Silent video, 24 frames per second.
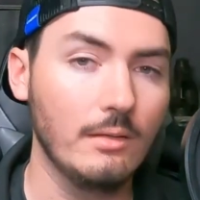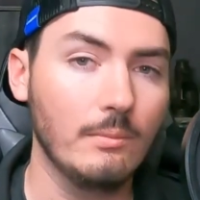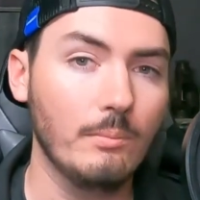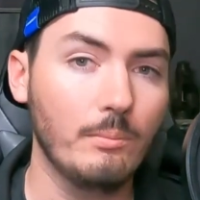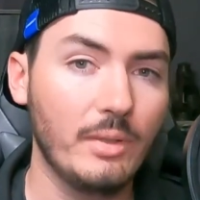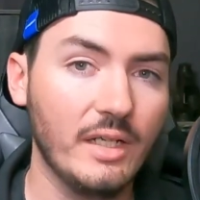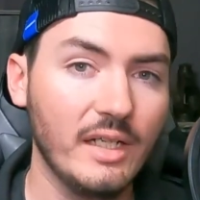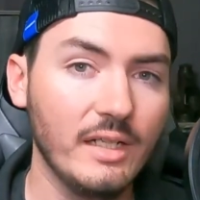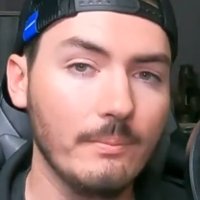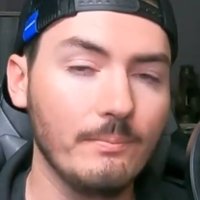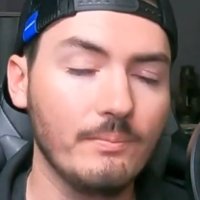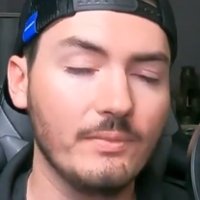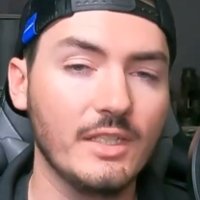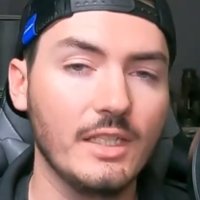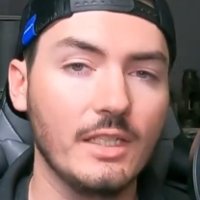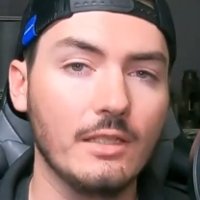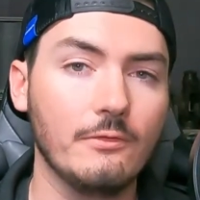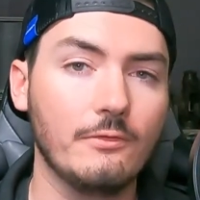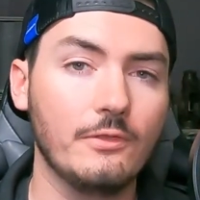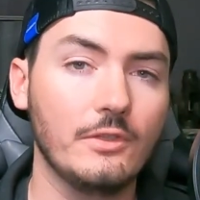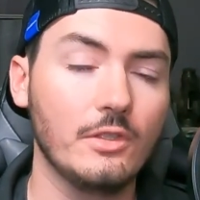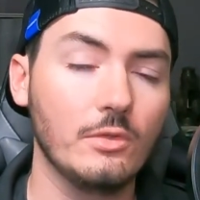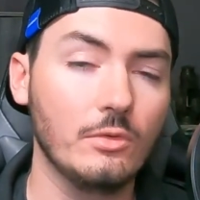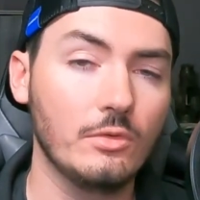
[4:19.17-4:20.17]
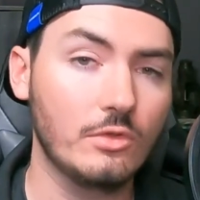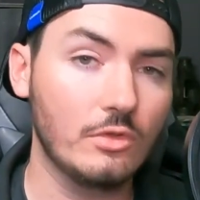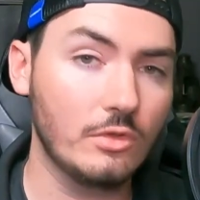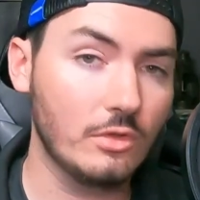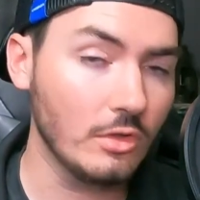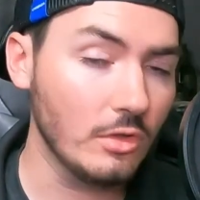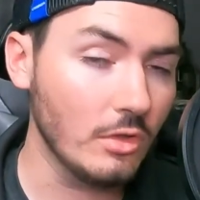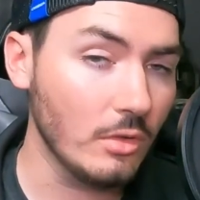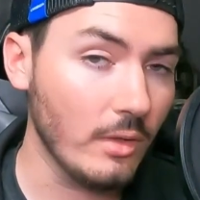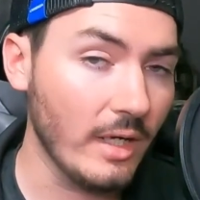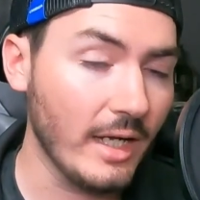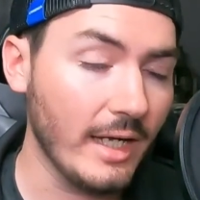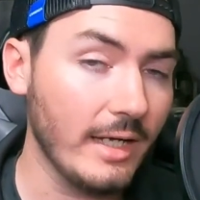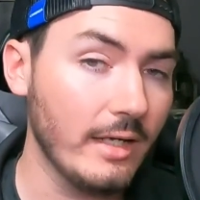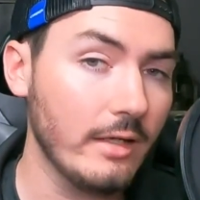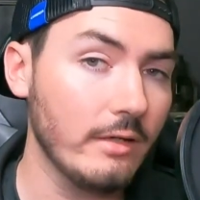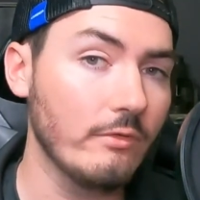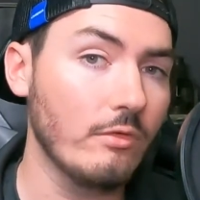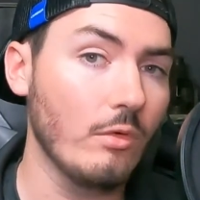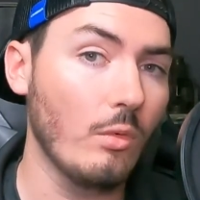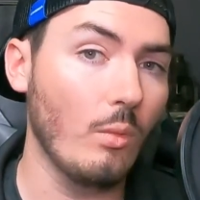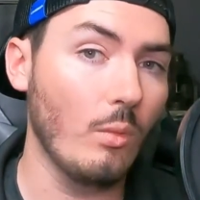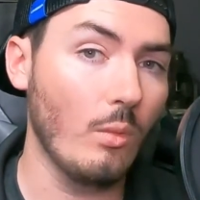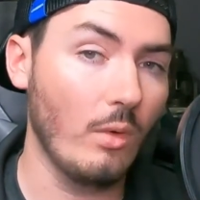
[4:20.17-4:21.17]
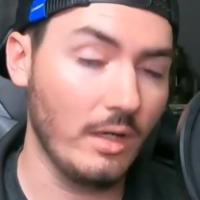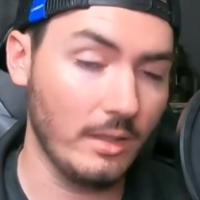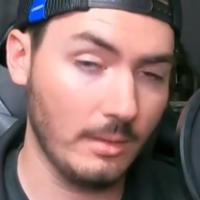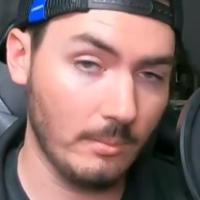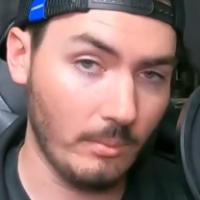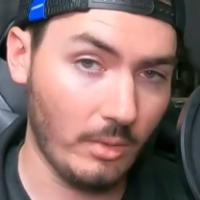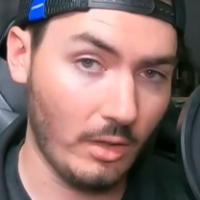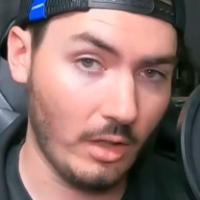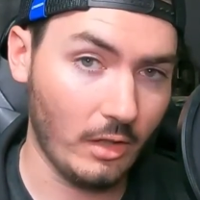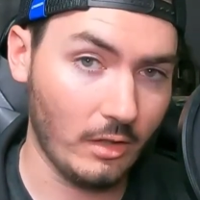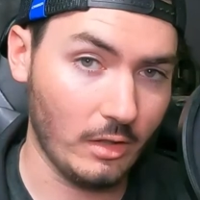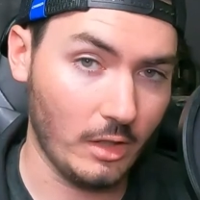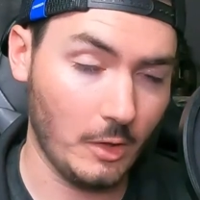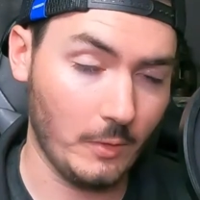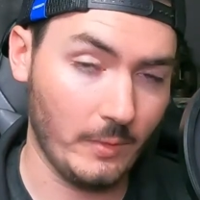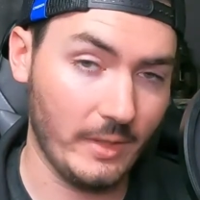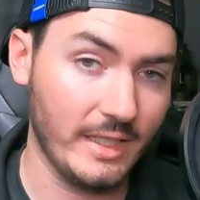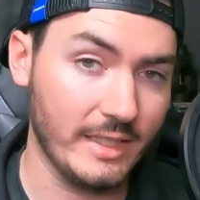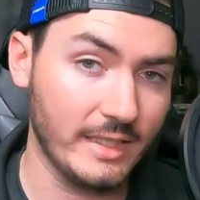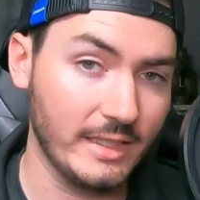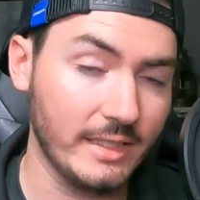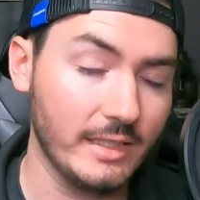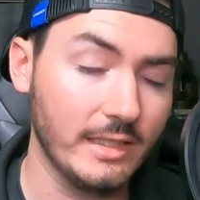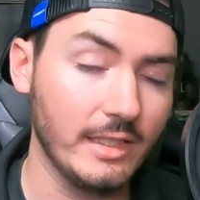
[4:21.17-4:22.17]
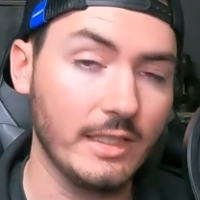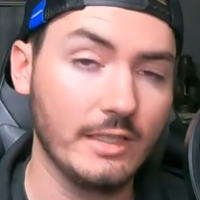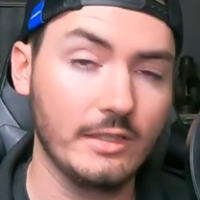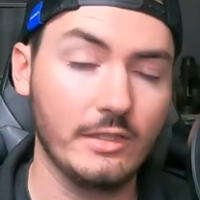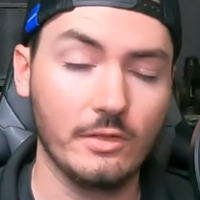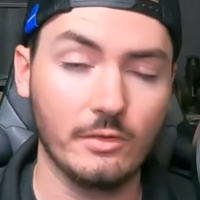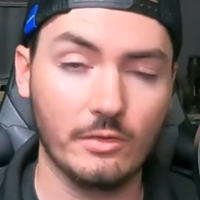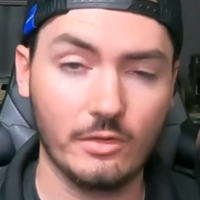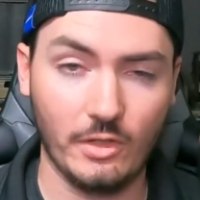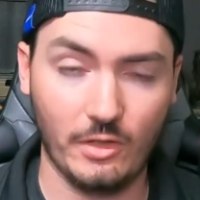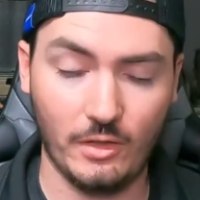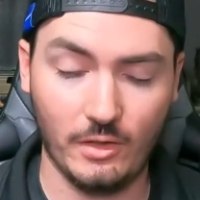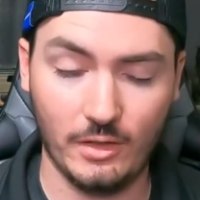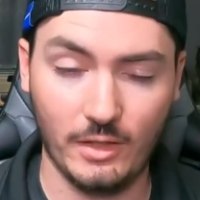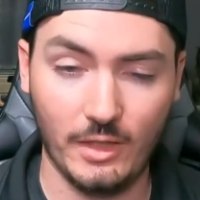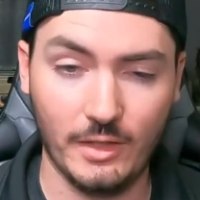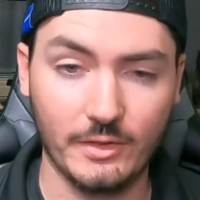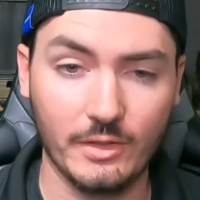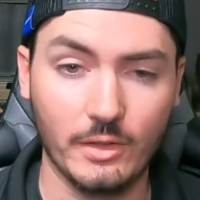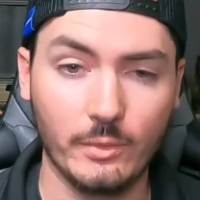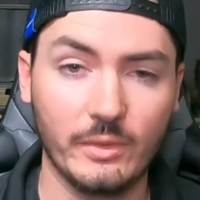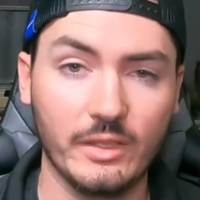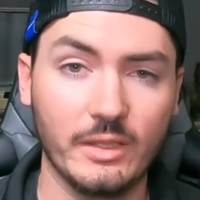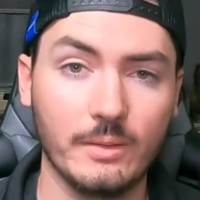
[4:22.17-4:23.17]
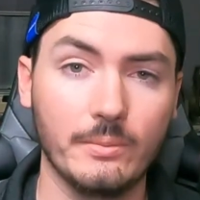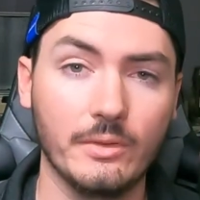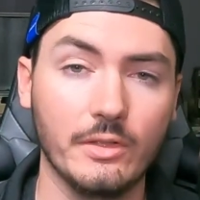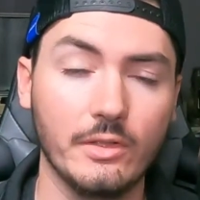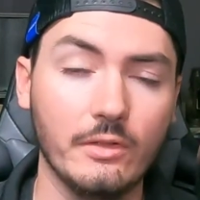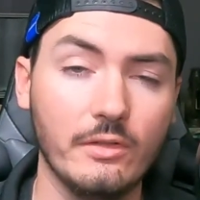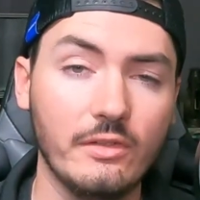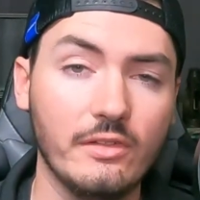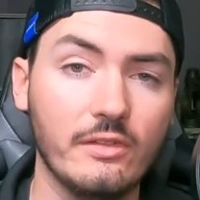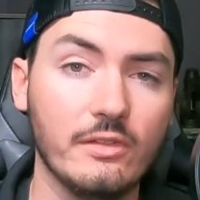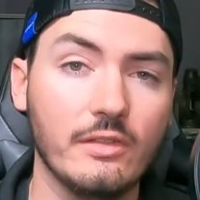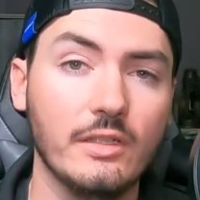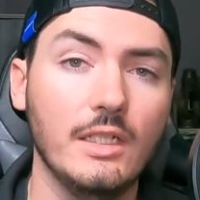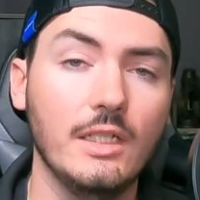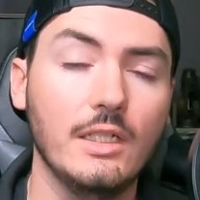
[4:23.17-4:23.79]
But if you do have 1 bar already and you turn on the WeBoost,